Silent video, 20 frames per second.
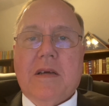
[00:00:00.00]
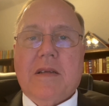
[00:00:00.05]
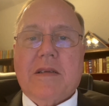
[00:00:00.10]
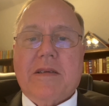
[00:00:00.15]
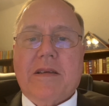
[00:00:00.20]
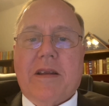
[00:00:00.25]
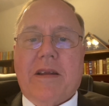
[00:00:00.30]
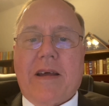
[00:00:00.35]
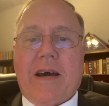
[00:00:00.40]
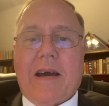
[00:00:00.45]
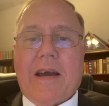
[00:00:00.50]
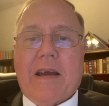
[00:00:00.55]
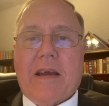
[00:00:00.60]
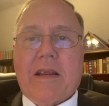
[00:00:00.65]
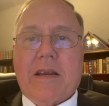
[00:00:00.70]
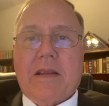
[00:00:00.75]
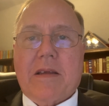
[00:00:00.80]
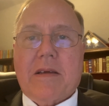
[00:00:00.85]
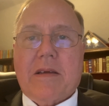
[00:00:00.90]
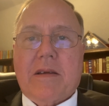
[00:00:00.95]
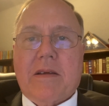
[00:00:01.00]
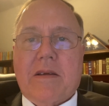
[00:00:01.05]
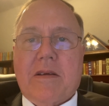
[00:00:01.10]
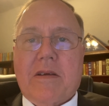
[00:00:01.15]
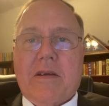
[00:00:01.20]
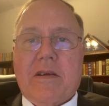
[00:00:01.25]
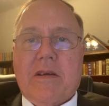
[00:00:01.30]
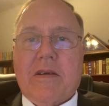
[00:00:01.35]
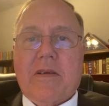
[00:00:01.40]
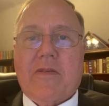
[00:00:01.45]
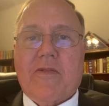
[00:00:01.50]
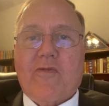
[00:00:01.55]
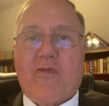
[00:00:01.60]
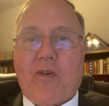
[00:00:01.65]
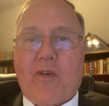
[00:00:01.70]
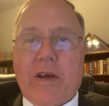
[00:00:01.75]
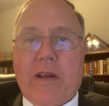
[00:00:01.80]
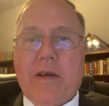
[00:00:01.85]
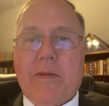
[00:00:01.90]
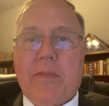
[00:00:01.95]
denied
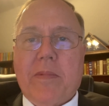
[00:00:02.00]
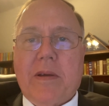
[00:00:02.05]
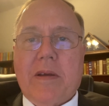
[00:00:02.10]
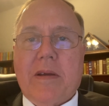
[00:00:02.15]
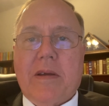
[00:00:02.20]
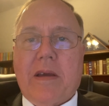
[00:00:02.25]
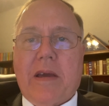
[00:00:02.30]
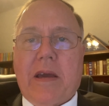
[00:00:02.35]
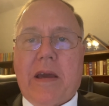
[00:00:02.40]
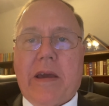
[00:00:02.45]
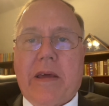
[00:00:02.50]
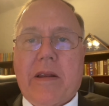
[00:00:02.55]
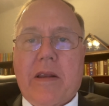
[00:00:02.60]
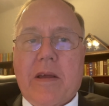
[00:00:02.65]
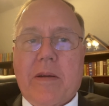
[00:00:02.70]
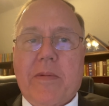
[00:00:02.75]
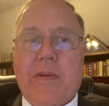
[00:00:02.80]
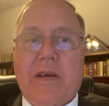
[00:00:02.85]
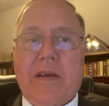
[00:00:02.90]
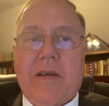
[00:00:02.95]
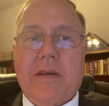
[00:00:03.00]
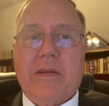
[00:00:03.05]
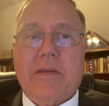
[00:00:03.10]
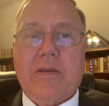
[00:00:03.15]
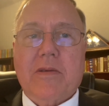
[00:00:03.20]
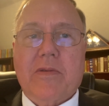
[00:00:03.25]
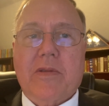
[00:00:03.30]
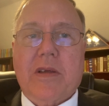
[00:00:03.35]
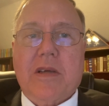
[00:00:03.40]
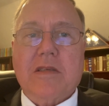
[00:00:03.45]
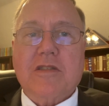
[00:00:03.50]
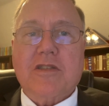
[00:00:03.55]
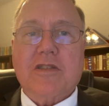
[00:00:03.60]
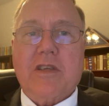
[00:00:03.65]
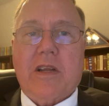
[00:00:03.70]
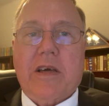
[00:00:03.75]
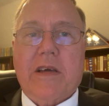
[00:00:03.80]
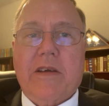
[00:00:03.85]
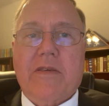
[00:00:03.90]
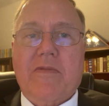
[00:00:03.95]
freedom and liberty to the
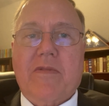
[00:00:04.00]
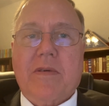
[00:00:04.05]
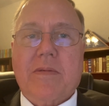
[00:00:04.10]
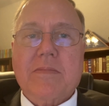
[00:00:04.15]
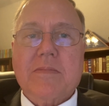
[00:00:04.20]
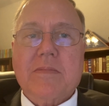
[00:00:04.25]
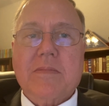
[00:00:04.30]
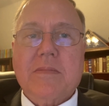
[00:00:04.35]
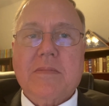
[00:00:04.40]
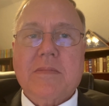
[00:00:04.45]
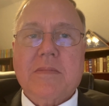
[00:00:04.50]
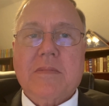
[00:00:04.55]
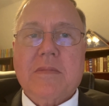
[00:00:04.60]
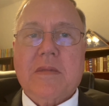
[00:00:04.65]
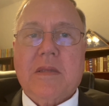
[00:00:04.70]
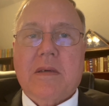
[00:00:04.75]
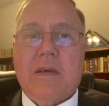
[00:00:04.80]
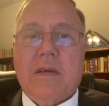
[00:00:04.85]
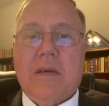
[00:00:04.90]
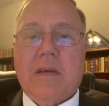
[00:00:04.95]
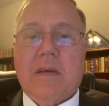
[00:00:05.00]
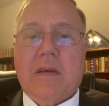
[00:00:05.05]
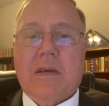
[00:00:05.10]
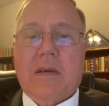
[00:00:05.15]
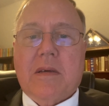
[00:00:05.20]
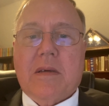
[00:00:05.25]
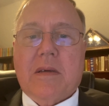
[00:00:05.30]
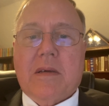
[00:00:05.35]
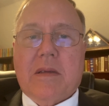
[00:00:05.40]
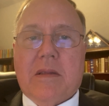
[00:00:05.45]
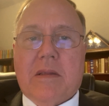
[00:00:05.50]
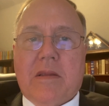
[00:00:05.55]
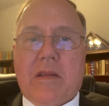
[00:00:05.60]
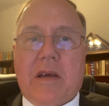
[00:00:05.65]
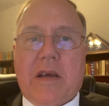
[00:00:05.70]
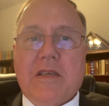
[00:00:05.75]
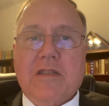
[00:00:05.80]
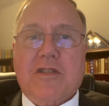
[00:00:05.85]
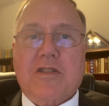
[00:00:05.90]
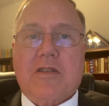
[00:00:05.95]
enslaved.
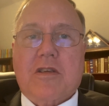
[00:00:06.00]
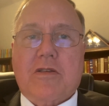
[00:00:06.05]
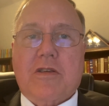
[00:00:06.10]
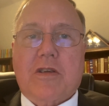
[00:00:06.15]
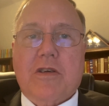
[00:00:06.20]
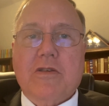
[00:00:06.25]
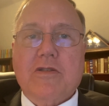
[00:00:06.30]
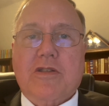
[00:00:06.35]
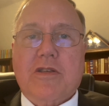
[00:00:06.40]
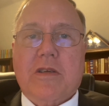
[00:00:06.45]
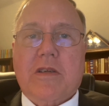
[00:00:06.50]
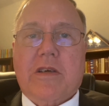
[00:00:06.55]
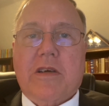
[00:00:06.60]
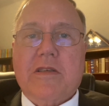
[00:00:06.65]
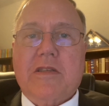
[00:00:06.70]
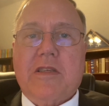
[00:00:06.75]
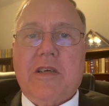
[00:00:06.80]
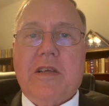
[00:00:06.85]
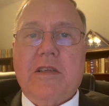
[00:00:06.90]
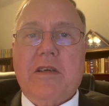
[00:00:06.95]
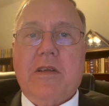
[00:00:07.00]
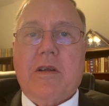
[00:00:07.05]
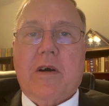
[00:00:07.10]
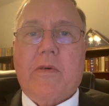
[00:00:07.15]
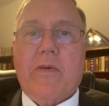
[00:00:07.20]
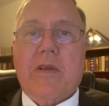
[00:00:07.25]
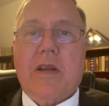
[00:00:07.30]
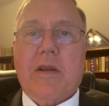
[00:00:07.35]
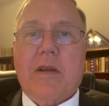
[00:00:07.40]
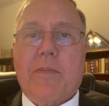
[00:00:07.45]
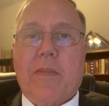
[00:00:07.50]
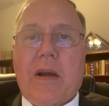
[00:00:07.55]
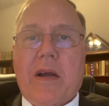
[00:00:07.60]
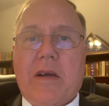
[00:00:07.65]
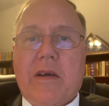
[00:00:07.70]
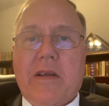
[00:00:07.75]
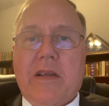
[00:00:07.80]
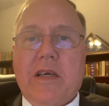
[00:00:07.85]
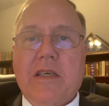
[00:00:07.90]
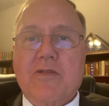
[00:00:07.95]
The institution continued on in
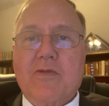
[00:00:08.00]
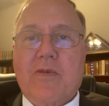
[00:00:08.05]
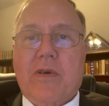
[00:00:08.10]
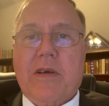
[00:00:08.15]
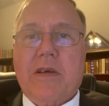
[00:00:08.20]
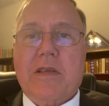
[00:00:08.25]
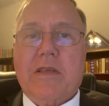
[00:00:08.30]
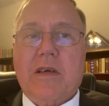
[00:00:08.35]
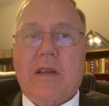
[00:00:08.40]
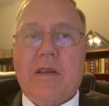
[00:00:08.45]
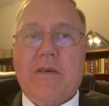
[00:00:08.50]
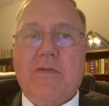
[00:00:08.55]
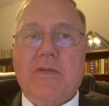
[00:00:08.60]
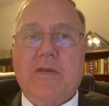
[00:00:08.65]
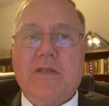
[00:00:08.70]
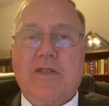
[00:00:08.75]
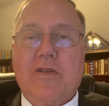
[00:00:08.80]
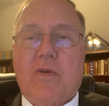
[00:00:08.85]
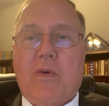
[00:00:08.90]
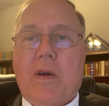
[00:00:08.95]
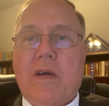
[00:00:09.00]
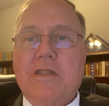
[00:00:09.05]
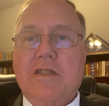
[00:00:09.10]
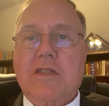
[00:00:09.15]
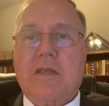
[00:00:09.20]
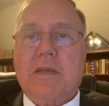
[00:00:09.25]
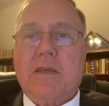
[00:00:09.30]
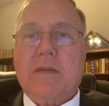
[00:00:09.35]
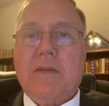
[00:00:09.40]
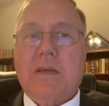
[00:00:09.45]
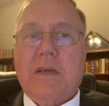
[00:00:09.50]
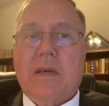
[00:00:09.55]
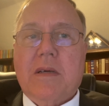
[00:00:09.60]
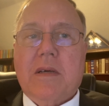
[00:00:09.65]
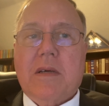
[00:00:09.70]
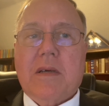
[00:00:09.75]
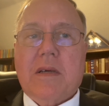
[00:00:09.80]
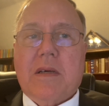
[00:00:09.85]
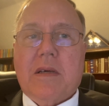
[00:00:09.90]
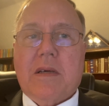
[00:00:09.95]
American history until it was crushed
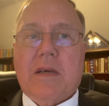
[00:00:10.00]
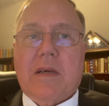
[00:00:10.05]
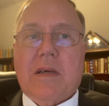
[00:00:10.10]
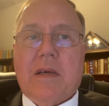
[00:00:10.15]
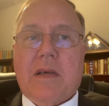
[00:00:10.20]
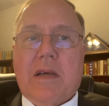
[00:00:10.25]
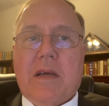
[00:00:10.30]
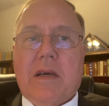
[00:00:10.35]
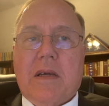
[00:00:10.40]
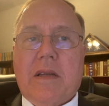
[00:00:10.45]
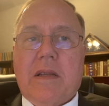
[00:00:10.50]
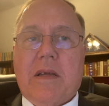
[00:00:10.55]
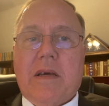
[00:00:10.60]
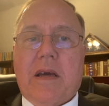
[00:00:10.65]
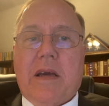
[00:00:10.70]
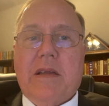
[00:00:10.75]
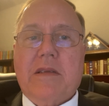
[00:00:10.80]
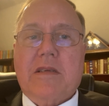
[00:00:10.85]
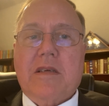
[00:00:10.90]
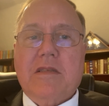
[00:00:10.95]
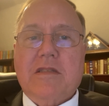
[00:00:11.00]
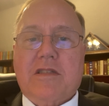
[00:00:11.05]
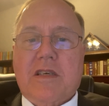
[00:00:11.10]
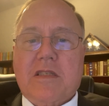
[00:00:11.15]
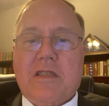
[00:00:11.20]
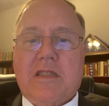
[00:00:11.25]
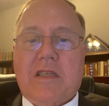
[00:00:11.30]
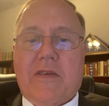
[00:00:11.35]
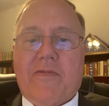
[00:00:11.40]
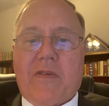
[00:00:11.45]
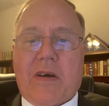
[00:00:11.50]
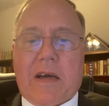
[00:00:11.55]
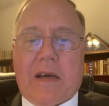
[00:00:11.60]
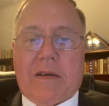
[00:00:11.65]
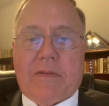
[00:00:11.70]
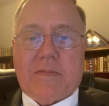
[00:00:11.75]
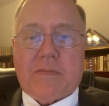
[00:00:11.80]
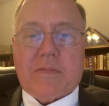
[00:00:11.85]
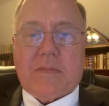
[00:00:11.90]
in 1865.